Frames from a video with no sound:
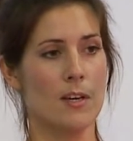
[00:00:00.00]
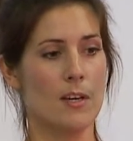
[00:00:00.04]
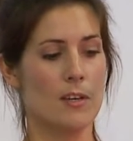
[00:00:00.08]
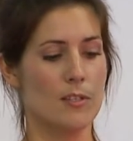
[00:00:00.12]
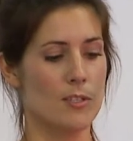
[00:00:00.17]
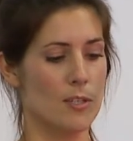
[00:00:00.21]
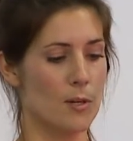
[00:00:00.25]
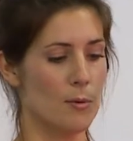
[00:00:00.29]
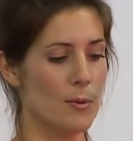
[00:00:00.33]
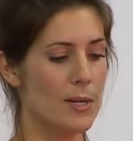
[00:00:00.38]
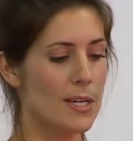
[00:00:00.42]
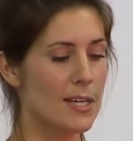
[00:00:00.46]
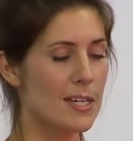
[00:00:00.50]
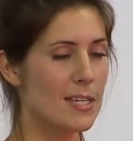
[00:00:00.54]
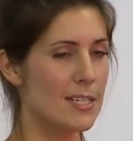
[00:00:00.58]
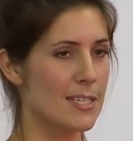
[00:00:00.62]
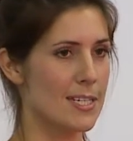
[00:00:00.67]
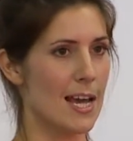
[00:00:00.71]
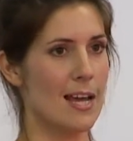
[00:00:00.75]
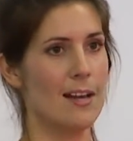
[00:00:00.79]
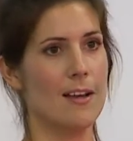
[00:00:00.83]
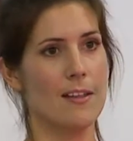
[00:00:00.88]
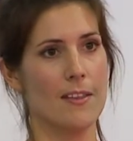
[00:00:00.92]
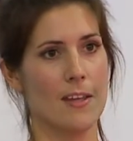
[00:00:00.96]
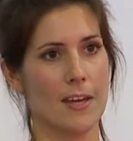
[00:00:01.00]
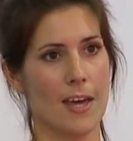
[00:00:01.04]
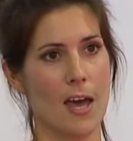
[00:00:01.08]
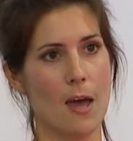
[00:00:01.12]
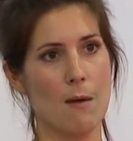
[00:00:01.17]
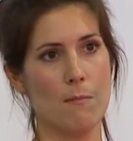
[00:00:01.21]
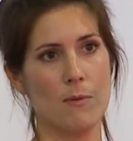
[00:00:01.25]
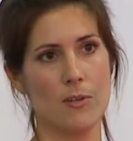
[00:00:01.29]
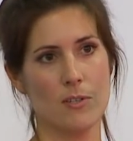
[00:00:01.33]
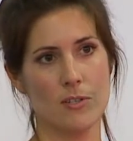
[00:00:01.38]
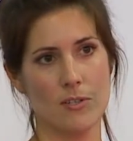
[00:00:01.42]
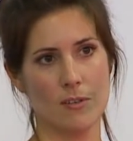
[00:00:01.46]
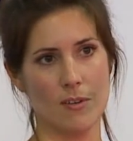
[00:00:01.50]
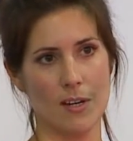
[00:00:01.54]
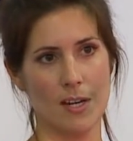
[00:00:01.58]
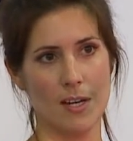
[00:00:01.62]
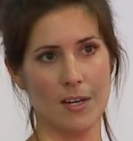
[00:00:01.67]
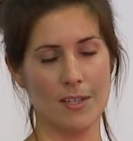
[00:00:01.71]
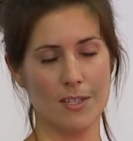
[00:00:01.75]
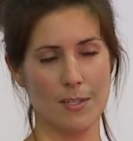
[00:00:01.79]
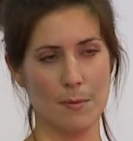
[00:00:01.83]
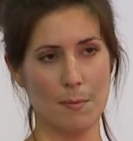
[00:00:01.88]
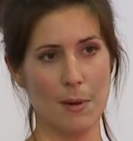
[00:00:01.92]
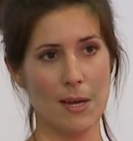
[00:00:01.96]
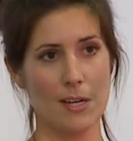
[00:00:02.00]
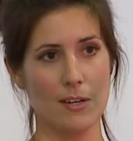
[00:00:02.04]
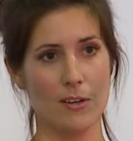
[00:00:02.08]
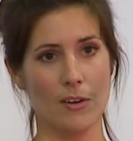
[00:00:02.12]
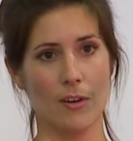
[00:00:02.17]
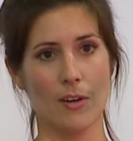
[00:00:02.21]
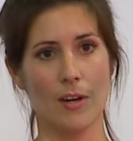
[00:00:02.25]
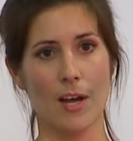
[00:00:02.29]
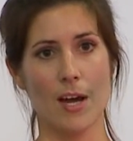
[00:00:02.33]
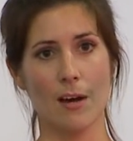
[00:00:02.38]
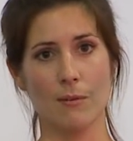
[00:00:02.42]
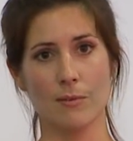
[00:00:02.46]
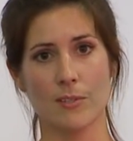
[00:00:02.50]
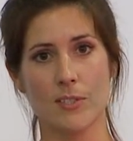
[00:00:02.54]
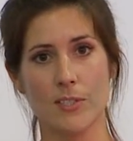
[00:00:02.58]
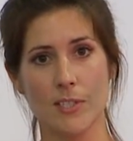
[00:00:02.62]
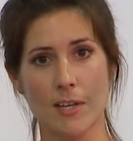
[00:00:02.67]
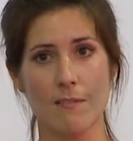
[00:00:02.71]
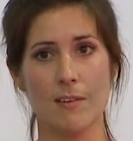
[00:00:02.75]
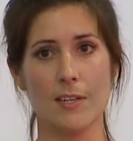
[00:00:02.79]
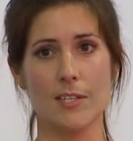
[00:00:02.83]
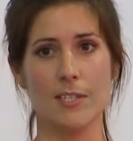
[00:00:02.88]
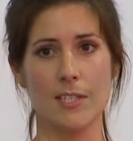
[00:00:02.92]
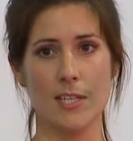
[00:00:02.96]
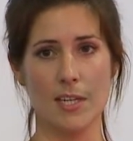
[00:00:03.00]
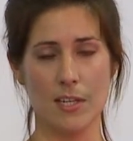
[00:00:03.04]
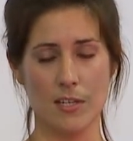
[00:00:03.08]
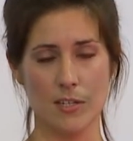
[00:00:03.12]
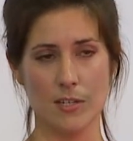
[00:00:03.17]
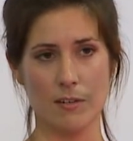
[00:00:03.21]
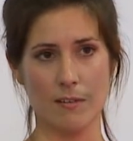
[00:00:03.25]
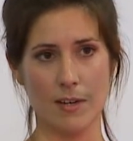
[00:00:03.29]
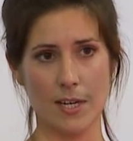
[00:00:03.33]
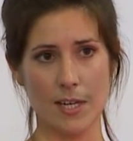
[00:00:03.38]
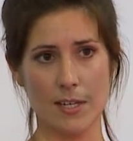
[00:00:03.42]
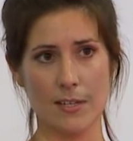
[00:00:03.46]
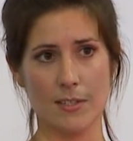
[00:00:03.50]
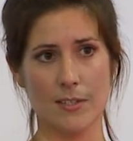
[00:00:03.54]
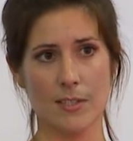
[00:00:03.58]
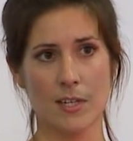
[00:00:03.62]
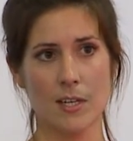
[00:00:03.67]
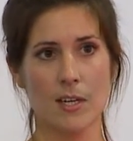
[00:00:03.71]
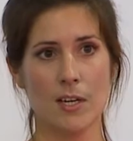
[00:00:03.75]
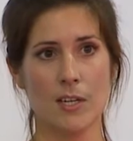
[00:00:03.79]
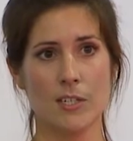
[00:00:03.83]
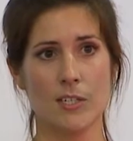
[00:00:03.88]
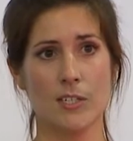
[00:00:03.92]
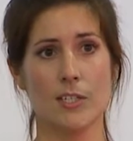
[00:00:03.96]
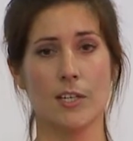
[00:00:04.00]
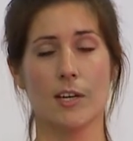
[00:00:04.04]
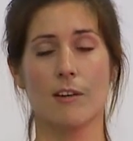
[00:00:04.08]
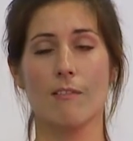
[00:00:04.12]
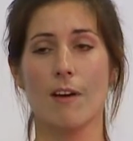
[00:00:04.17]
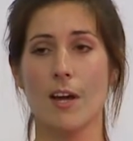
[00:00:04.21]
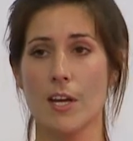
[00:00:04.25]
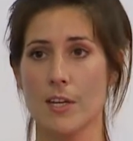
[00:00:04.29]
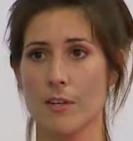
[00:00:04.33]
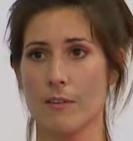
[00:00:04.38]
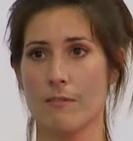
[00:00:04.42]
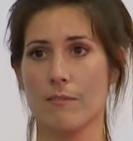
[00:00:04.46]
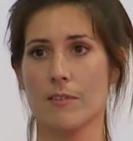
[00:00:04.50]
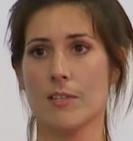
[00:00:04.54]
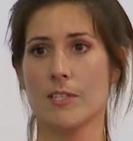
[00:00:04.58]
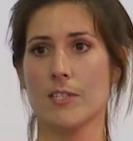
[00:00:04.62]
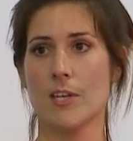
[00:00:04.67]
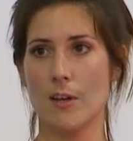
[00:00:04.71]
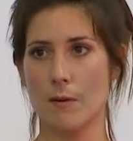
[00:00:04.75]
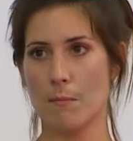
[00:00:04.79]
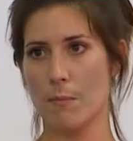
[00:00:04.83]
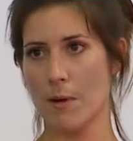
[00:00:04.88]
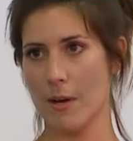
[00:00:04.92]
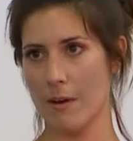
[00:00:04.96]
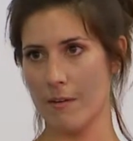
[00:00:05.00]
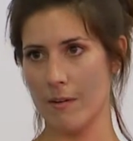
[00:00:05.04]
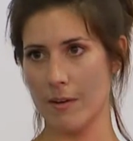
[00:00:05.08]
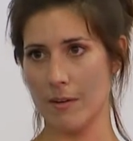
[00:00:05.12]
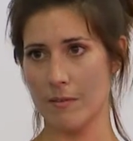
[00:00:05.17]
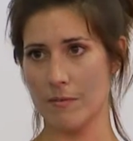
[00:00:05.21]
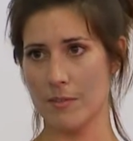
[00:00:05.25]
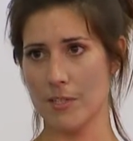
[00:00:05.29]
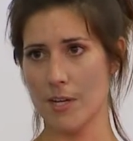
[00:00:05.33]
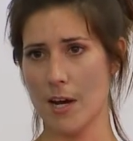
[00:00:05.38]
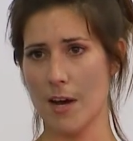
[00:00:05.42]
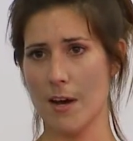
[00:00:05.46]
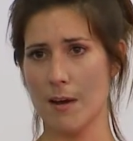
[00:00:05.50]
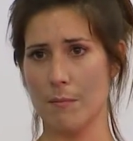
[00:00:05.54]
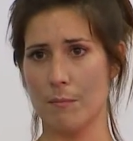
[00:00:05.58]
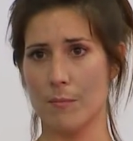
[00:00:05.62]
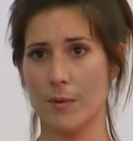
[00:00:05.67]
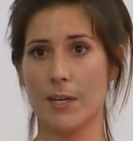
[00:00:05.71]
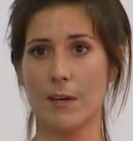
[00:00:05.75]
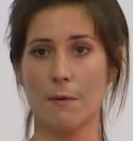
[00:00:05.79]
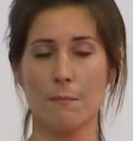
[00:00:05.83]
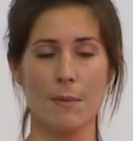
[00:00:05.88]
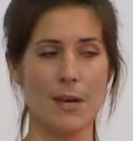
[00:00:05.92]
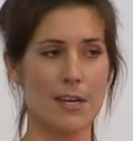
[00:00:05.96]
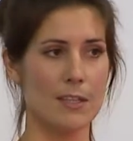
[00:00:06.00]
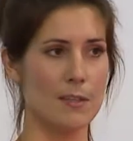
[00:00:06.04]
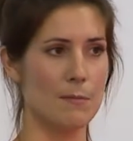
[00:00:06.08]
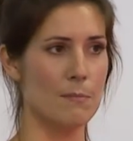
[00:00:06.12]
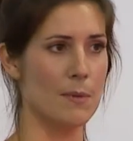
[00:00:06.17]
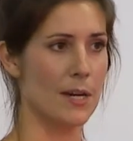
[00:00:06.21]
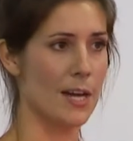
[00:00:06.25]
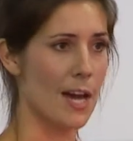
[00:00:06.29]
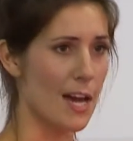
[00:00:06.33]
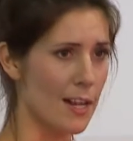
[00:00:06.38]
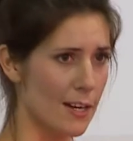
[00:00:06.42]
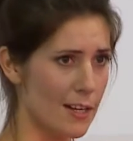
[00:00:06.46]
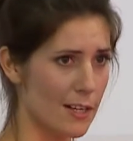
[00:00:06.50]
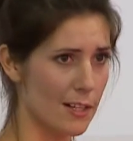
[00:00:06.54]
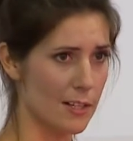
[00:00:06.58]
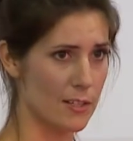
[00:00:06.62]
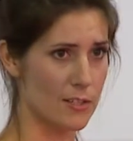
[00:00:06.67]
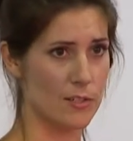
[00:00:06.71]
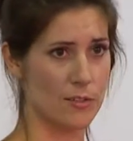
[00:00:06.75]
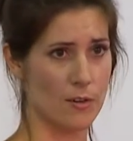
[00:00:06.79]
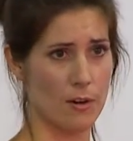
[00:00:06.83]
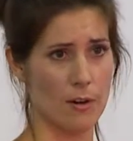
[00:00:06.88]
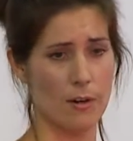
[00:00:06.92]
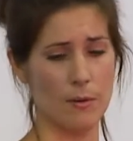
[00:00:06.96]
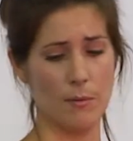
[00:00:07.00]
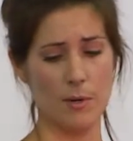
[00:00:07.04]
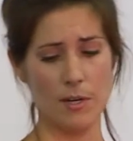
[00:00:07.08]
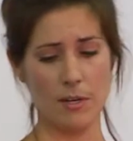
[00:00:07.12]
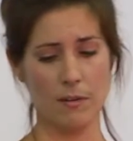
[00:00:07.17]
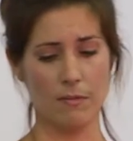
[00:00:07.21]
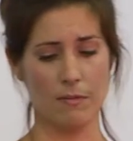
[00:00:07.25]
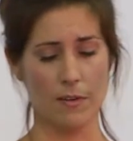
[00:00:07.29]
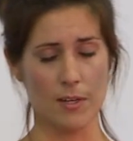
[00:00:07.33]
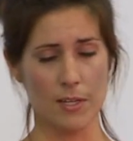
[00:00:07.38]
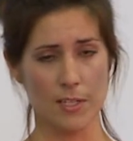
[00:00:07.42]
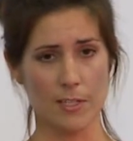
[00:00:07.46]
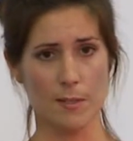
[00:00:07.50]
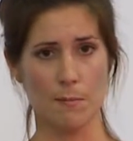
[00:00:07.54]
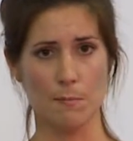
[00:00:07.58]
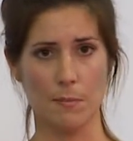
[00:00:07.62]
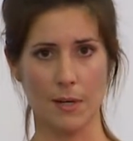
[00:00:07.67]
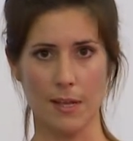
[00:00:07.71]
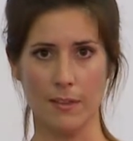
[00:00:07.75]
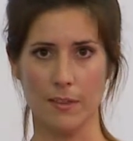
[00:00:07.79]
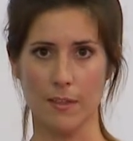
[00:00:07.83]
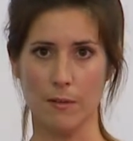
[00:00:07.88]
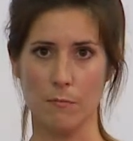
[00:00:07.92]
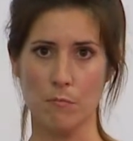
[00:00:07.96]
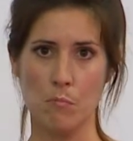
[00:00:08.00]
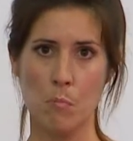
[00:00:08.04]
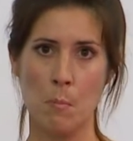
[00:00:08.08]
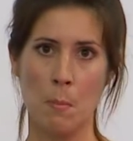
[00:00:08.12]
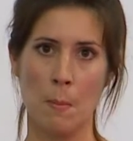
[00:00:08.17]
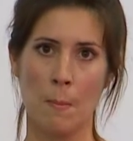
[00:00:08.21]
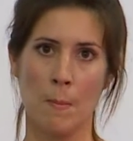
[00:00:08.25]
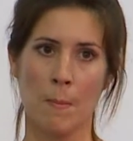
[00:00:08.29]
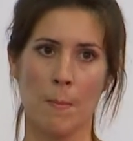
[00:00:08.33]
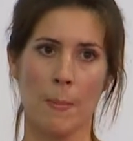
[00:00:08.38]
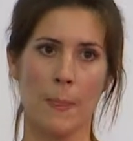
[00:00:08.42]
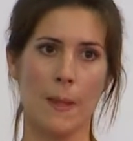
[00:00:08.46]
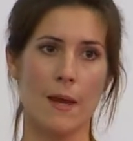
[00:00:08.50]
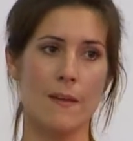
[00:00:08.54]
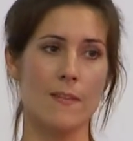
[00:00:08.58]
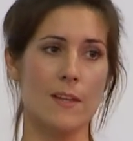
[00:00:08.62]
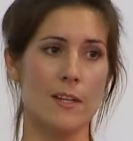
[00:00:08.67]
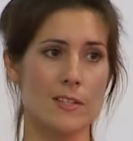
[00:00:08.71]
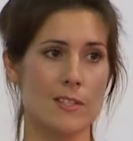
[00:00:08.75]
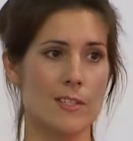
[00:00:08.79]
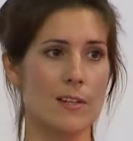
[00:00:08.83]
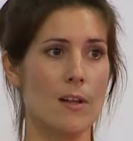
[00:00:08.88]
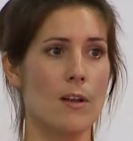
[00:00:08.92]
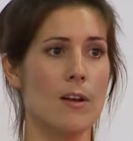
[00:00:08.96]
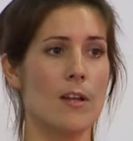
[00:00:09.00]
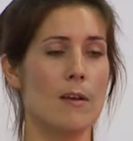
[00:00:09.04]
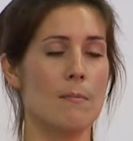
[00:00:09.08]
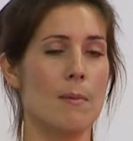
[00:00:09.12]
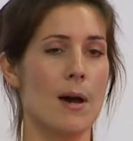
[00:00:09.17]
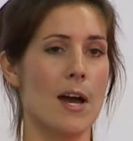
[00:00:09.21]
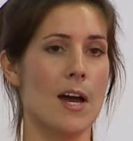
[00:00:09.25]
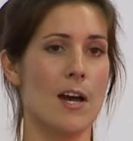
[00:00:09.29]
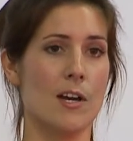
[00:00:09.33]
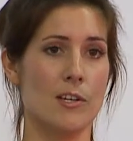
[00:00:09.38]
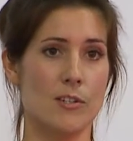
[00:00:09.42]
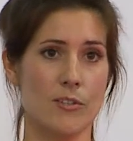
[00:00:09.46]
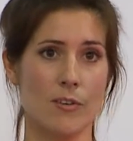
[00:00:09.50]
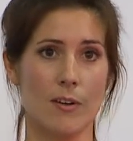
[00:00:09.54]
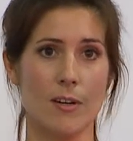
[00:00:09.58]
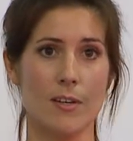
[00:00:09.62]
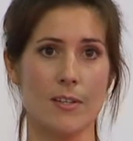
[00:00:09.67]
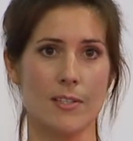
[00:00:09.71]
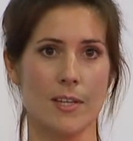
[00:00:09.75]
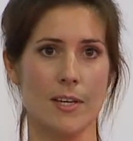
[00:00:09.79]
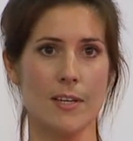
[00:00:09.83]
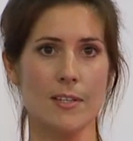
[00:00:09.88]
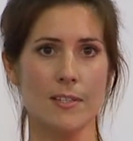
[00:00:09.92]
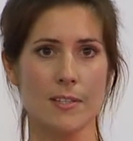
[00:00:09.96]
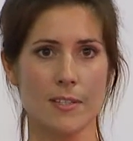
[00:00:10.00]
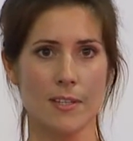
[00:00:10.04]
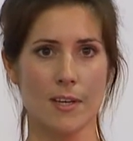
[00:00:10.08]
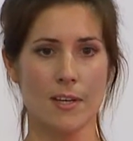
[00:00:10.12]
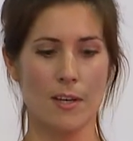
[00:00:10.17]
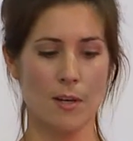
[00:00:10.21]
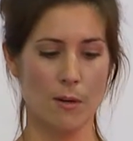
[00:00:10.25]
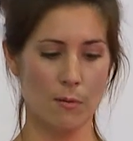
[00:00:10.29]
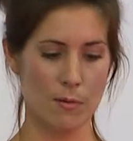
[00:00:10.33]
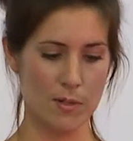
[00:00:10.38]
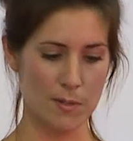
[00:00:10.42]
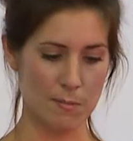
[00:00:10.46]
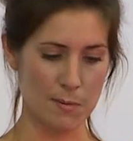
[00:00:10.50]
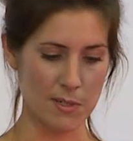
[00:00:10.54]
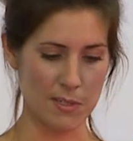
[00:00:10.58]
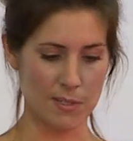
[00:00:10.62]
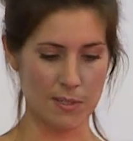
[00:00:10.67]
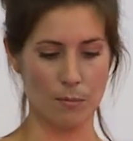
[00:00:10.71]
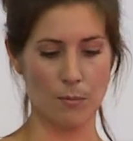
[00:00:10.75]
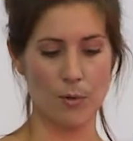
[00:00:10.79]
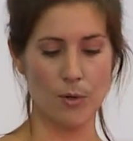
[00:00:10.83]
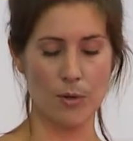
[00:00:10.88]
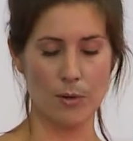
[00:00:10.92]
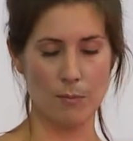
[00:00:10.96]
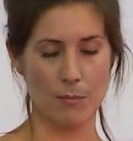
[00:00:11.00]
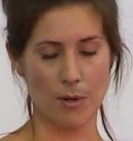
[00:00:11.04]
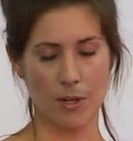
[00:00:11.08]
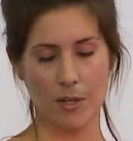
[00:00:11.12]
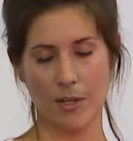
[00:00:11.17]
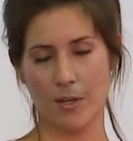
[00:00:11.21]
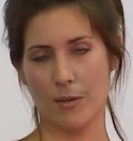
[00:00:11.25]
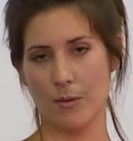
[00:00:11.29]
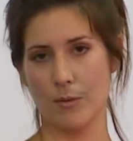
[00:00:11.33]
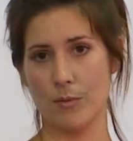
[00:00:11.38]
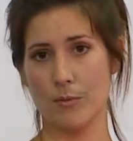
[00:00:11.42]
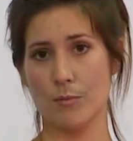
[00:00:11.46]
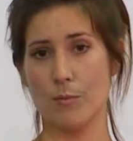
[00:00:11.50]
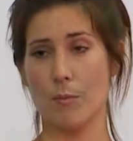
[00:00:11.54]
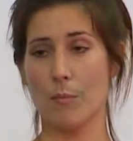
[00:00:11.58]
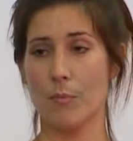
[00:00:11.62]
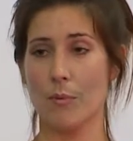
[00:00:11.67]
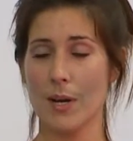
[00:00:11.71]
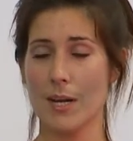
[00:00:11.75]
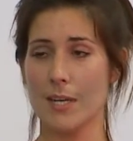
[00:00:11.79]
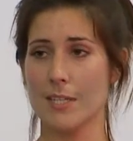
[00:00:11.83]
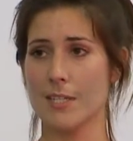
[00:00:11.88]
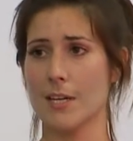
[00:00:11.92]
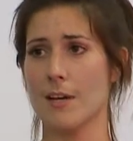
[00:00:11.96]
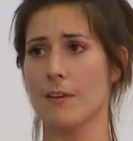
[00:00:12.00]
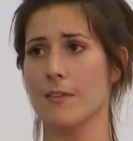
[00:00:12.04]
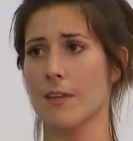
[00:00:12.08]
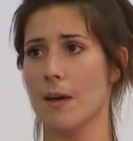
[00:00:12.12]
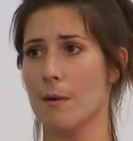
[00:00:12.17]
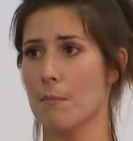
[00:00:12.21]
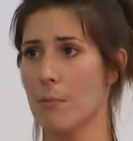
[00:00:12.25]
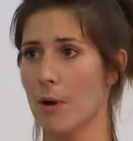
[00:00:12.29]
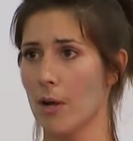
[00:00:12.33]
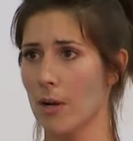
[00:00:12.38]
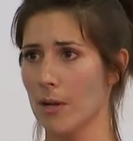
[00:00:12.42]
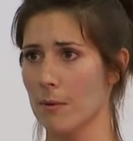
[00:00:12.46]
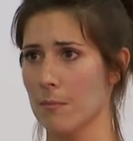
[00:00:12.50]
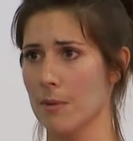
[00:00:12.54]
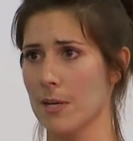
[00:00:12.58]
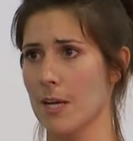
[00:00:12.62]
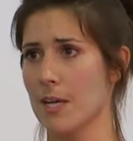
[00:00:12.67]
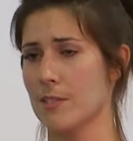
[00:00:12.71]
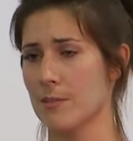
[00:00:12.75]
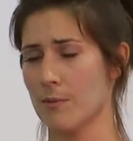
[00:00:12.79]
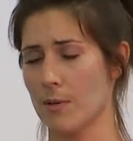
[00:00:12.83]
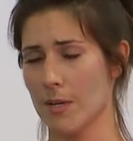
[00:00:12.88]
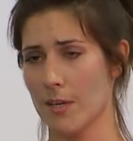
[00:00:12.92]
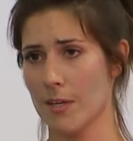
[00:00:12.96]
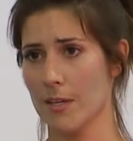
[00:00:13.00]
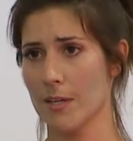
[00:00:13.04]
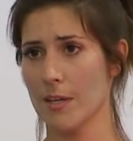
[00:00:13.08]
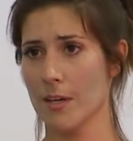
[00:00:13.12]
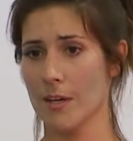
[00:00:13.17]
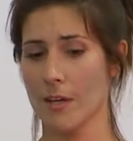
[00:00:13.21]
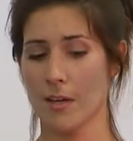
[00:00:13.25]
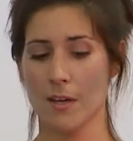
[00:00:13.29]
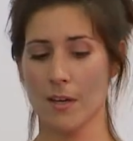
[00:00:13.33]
So we can tailor the chemistry, depending on how serious the injury is, to degrade over a certain period of time. We can make them mechanically strong when you first implant them, and then slowly by hydrolysis, which means the water molecules will break down that polymer network,